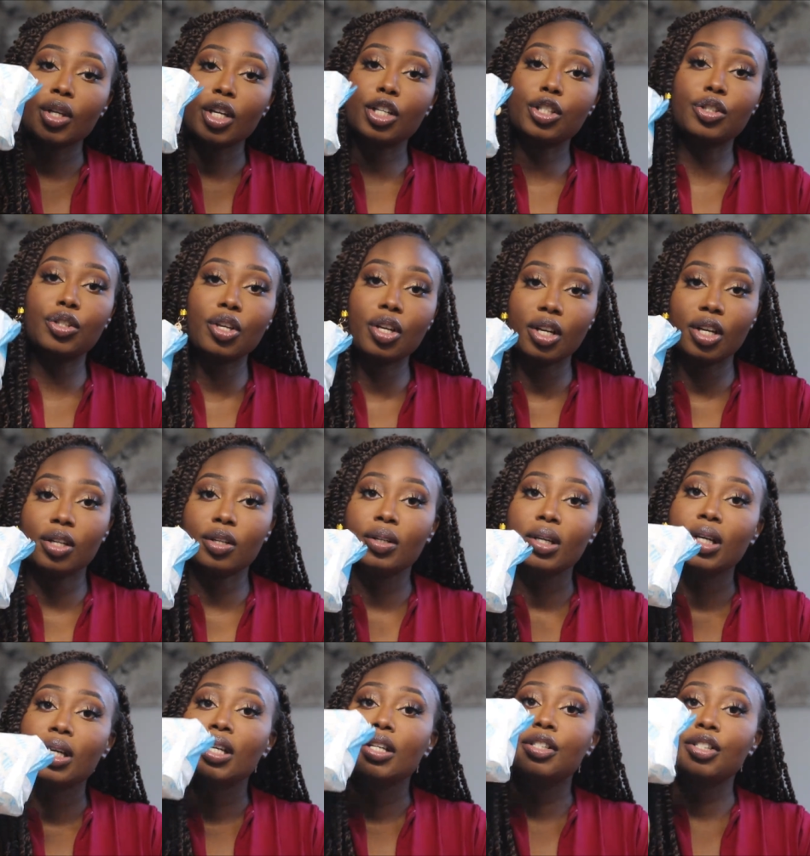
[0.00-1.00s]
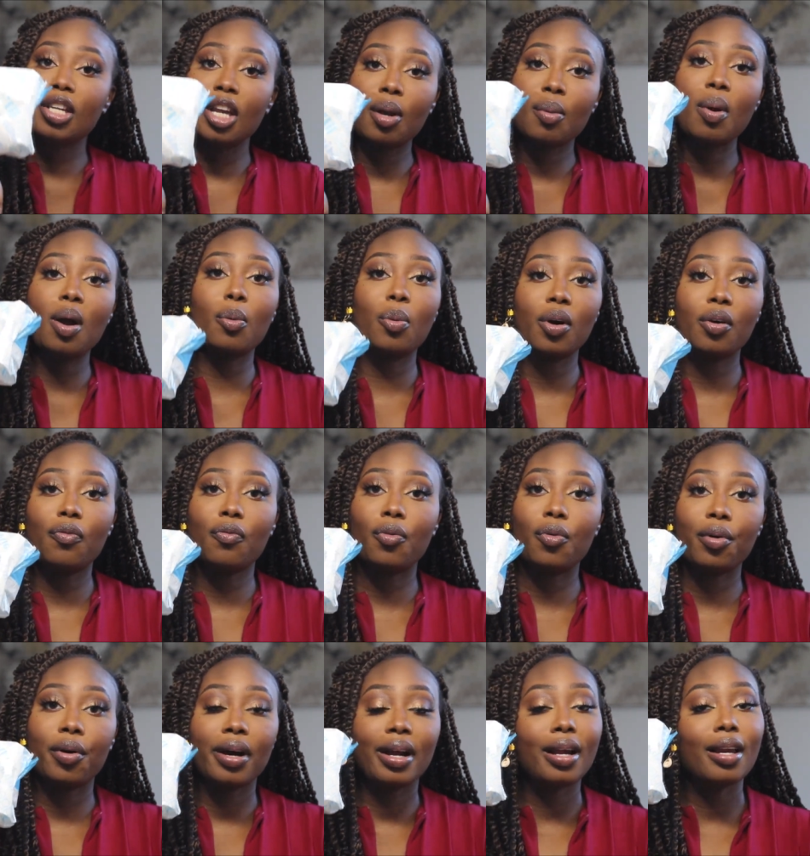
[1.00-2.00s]
It's good. Take my word
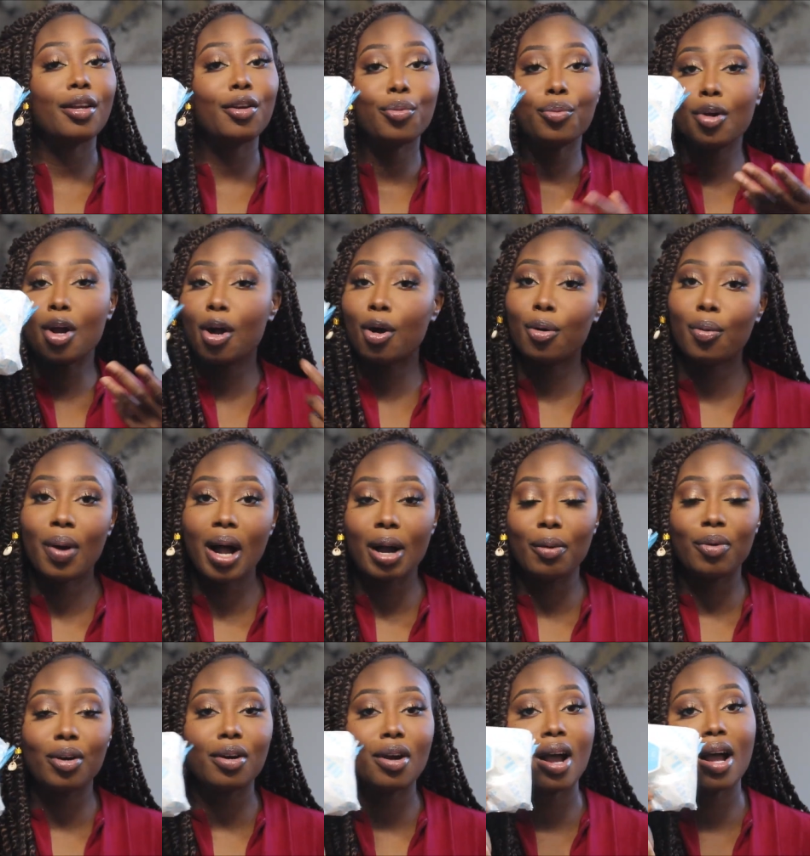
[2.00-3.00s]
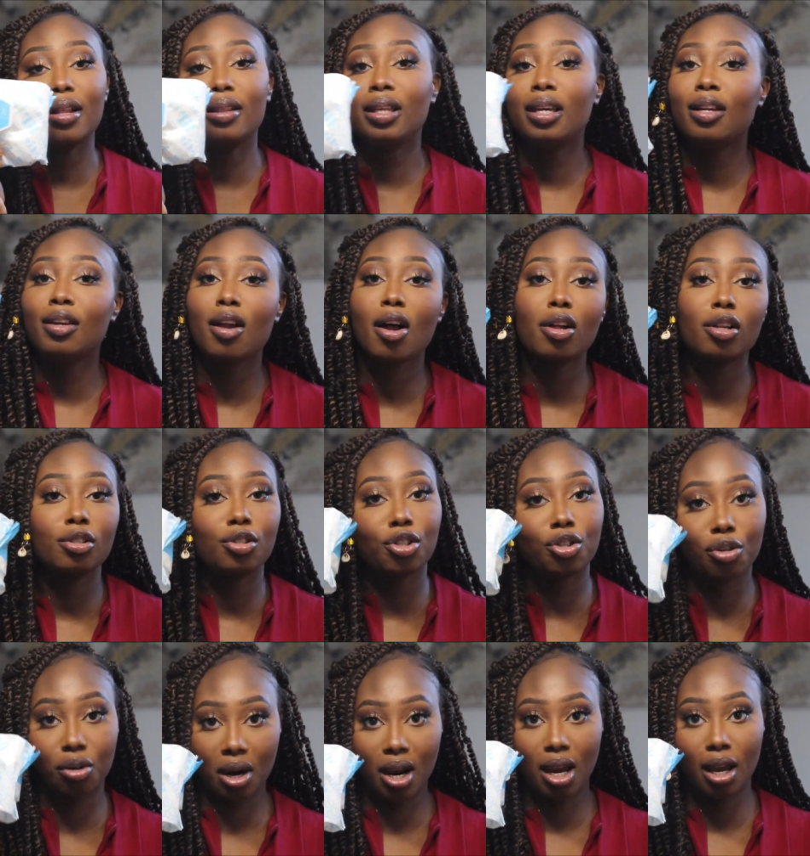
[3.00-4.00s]
for it. You know, I would not lead y'all
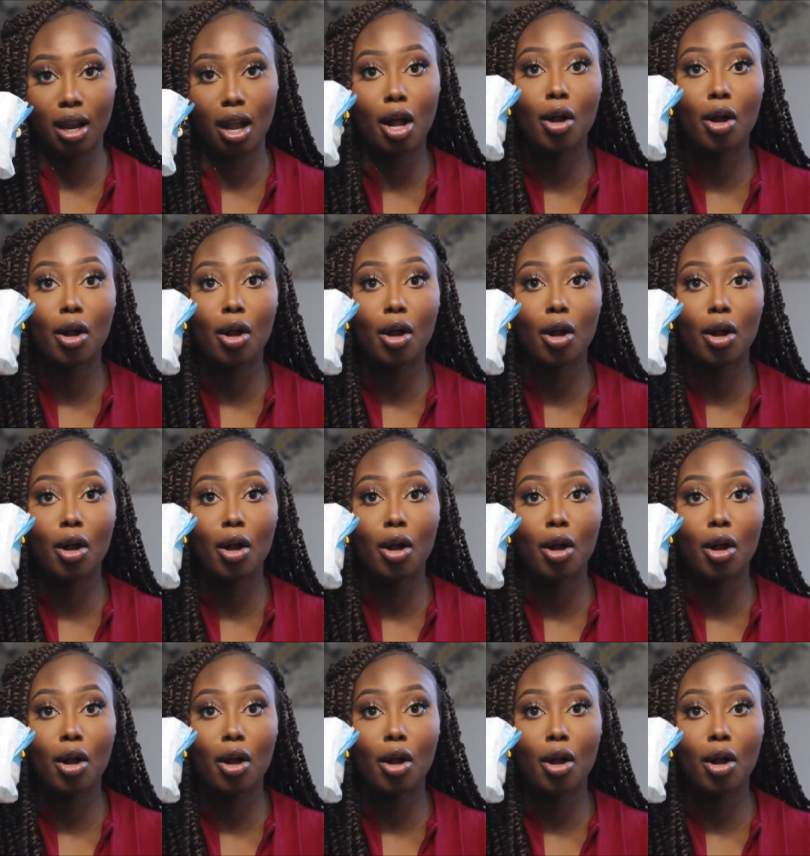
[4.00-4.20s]
astray,